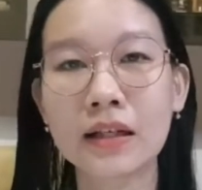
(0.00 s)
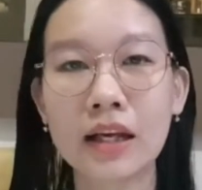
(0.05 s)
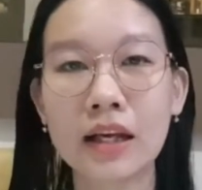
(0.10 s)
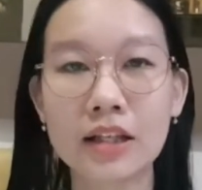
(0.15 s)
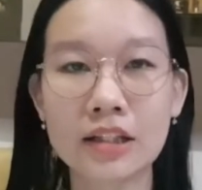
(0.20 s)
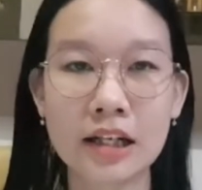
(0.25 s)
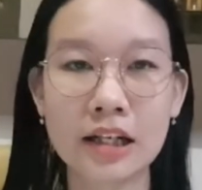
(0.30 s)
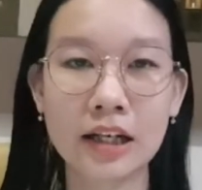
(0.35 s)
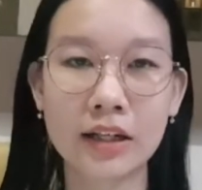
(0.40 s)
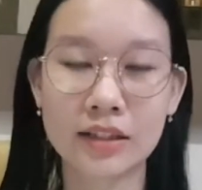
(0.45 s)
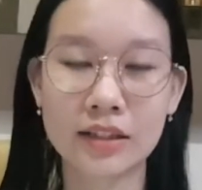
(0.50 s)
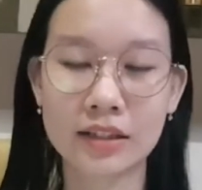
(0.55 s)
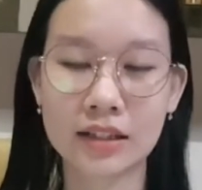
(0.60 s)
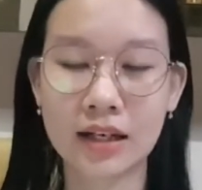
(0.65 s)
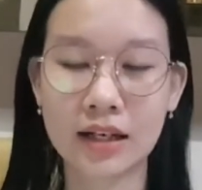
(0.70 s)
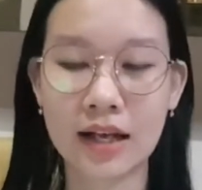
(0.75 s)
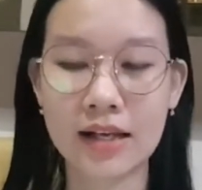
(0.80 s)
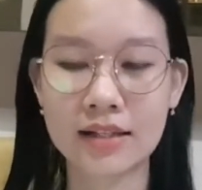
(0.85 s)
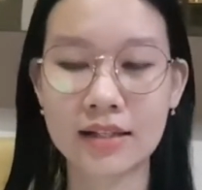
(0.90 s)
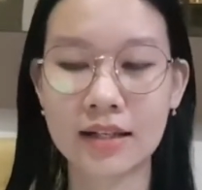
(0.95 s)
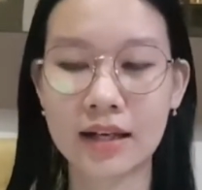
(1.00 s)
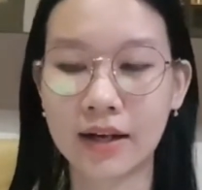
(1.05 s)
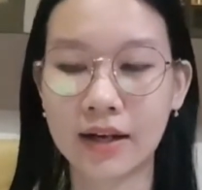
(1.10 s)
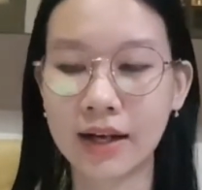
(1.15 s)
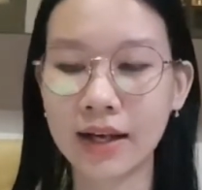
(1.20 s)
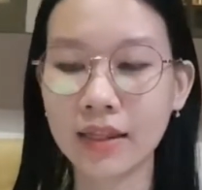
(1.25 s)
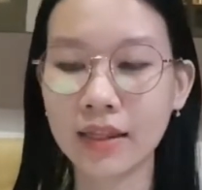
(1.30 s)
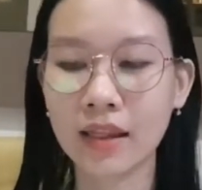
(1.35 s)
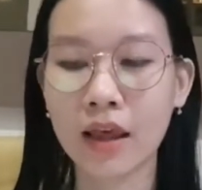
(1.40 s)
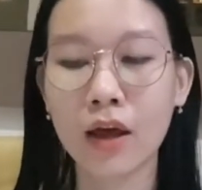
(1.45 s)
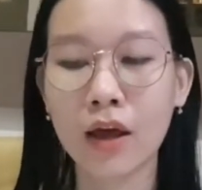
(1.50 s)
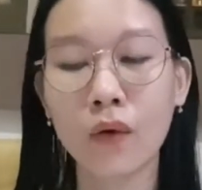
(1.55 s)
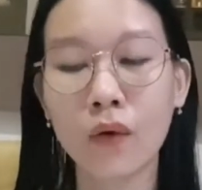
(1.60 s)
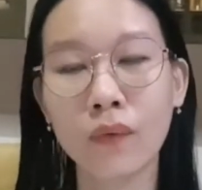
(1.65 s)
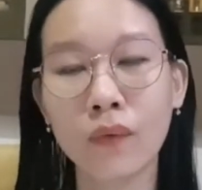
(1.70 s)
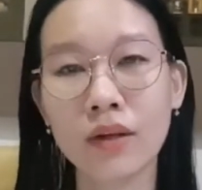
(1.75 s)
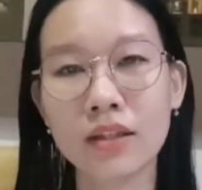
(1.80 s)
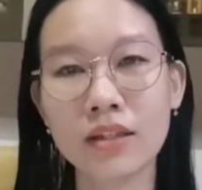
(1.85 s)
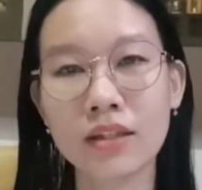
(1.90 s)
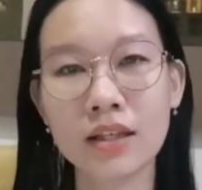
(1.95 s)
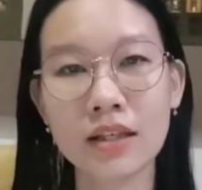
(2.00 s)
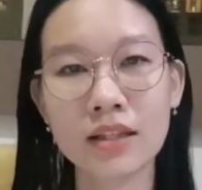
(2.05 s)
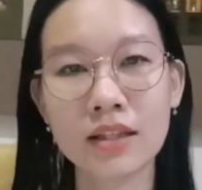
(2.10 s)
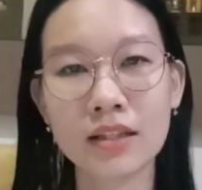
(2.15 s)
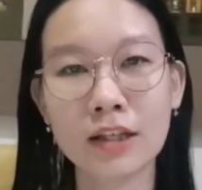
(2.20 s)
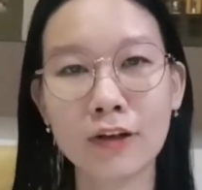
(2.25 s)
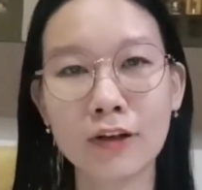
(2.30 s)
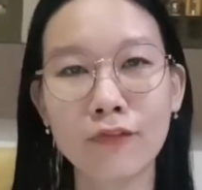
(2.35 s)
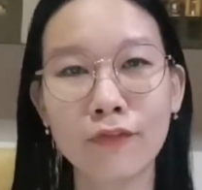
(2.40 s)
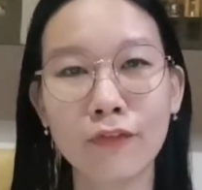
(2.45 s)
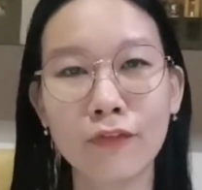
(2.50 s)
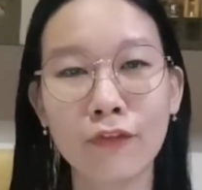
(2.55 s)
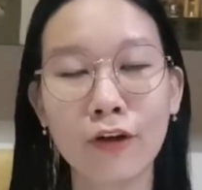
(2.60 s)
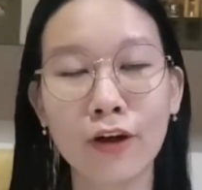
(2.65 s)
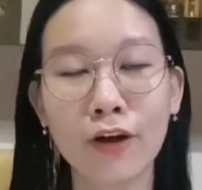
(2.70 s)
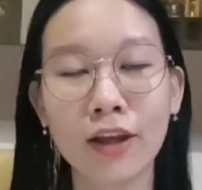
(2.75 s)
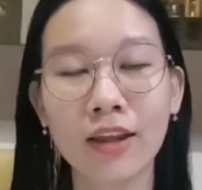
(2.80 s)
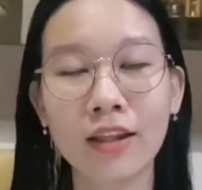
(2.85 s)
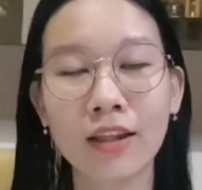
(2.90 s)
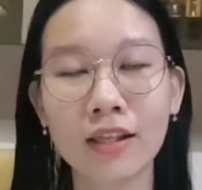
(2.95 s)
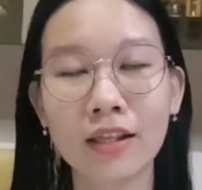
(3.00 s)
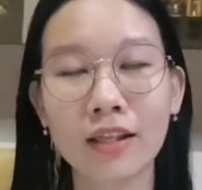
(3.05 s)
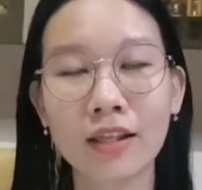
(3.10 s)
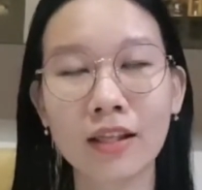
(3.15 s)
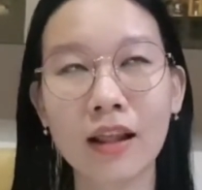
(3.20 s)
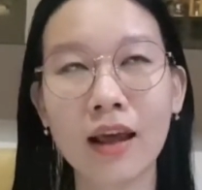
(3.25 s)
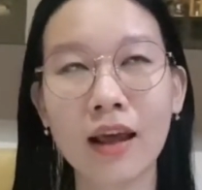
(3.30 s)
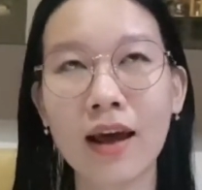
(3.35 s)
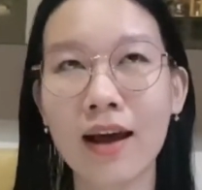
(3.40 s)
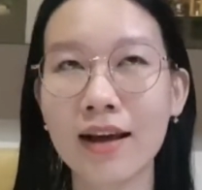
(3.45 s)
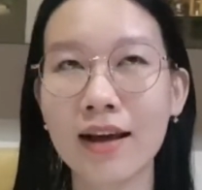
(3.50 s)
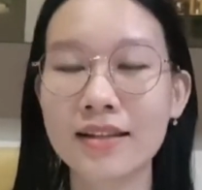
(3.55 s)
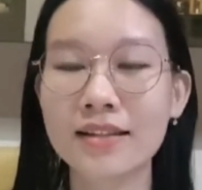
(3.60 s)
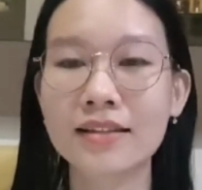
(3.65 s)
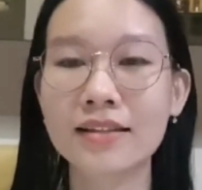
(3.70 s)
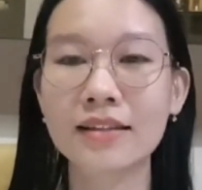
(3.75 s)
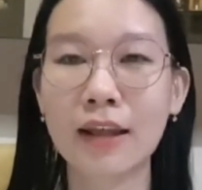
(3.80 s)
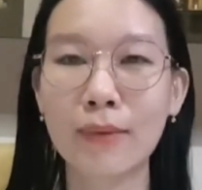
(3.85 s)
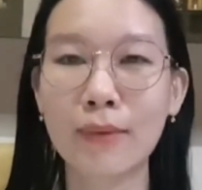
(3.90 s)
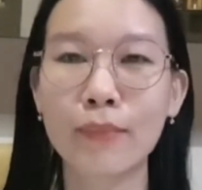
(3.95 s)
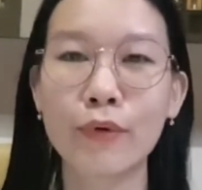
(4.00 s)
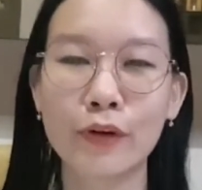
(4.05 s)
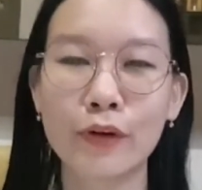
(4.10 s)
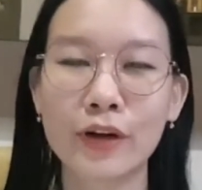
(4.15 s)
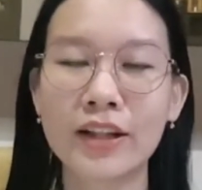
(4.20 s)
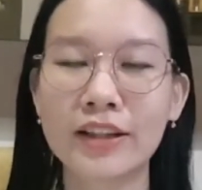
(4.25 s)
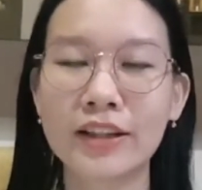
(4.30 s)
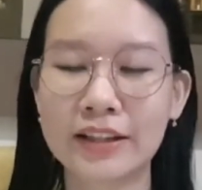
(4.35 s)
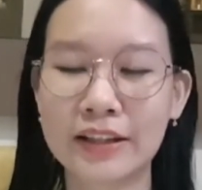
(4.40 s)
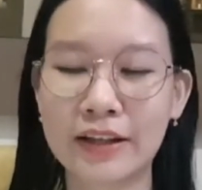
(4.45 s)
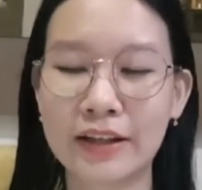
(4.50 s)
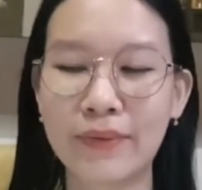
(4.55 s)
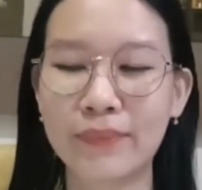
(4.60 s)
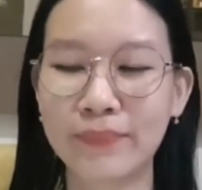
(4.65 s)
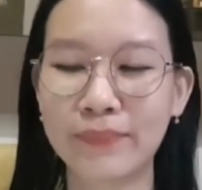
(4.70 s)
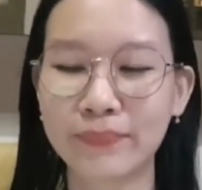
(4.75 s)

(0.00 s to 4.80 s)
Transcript: Gereja Kristen Nazareth, which is involved as tambourine team.